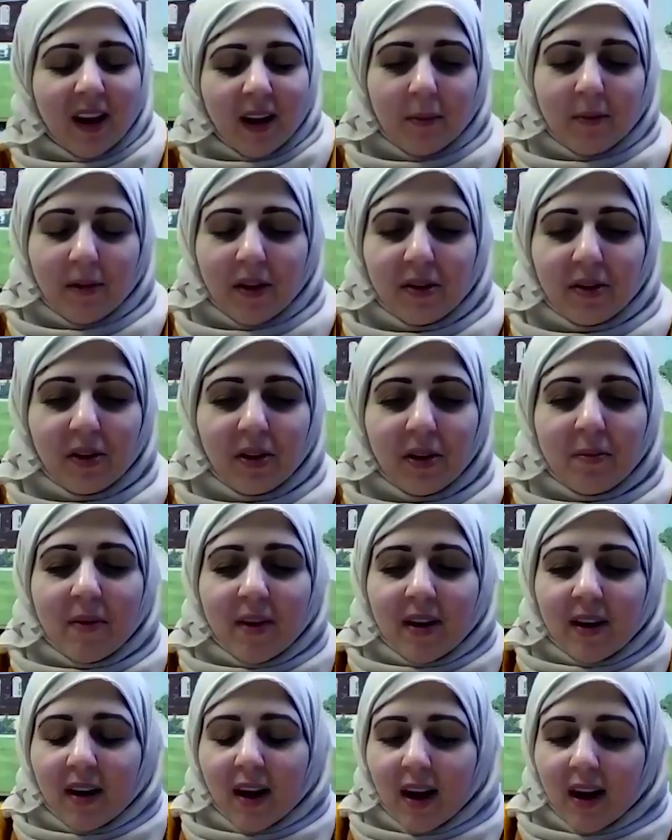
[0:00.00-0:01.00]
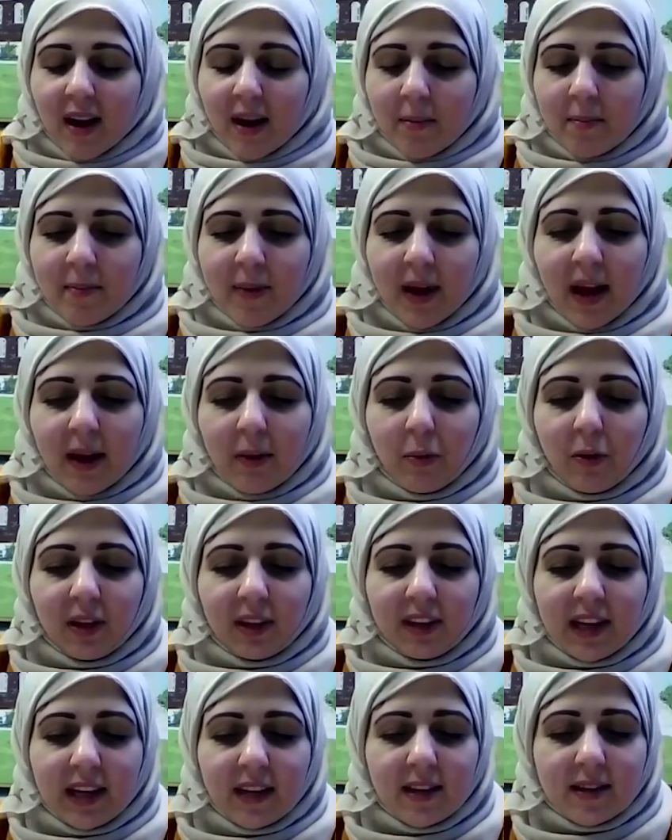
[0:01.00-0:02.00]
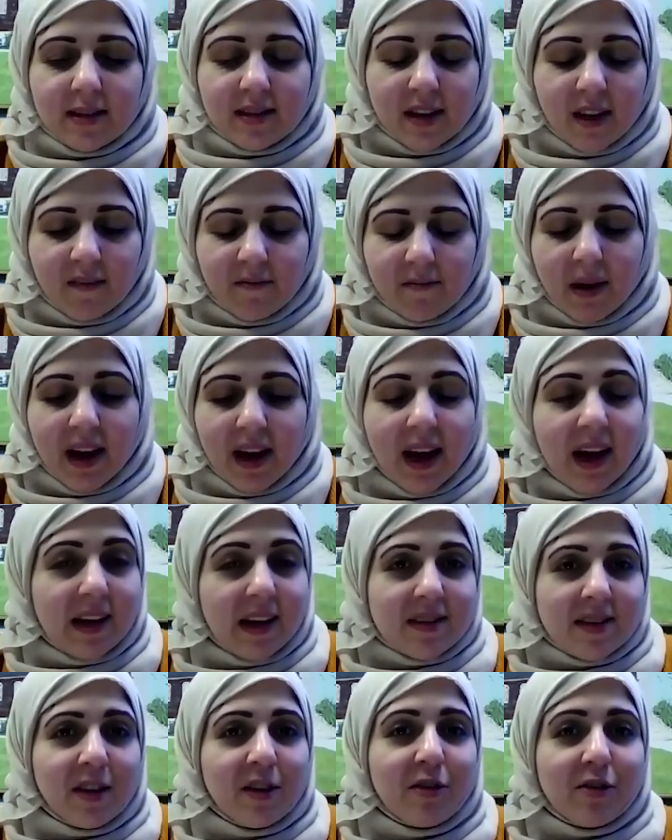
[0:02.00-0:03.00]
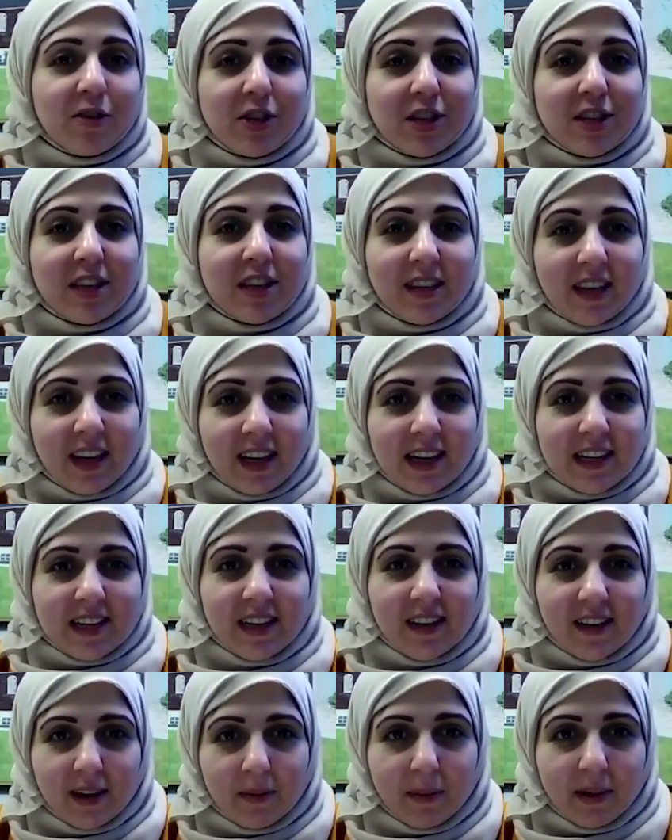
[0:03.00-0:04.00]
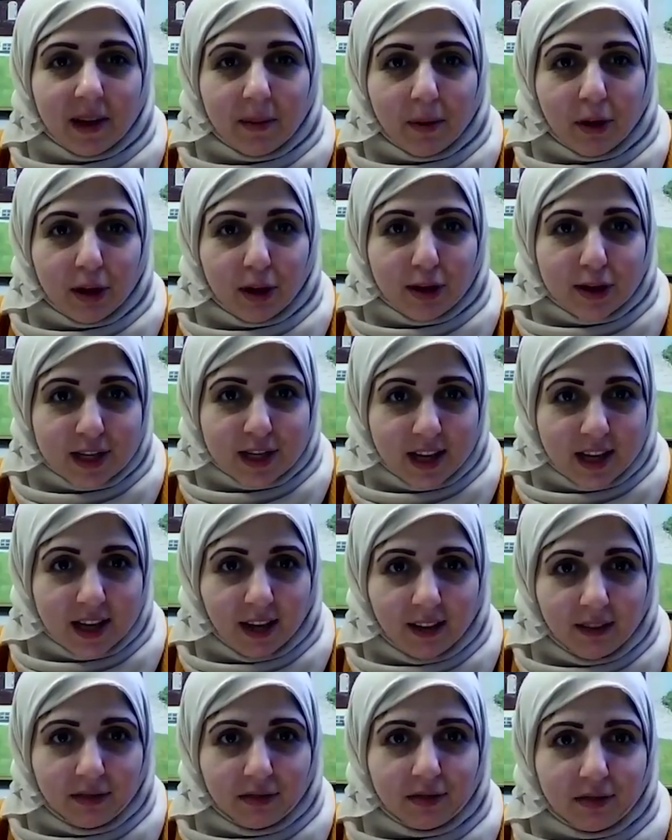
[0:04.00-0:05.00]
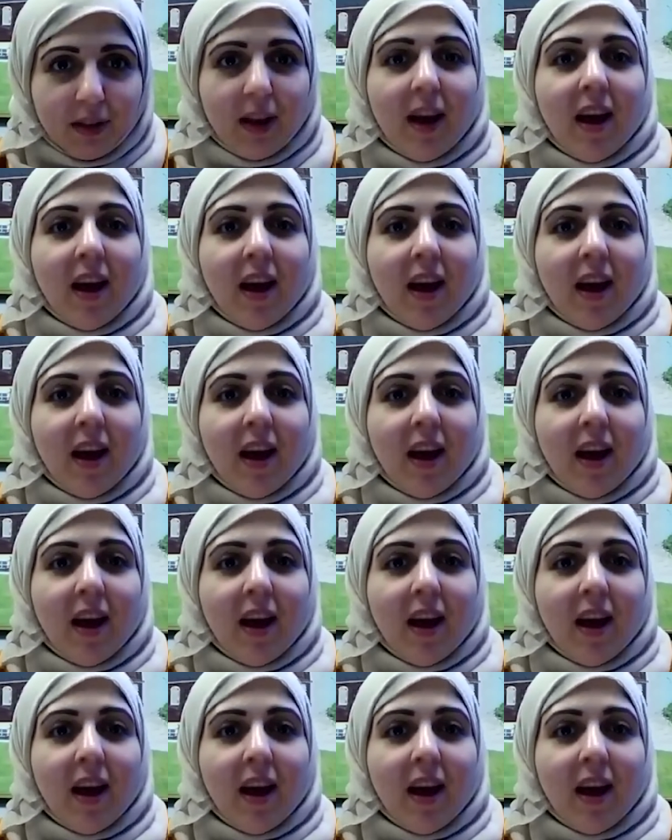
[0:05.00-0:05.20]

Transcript: Brother Omar, I will kick this off by asking you to just tell us a little bit about yourself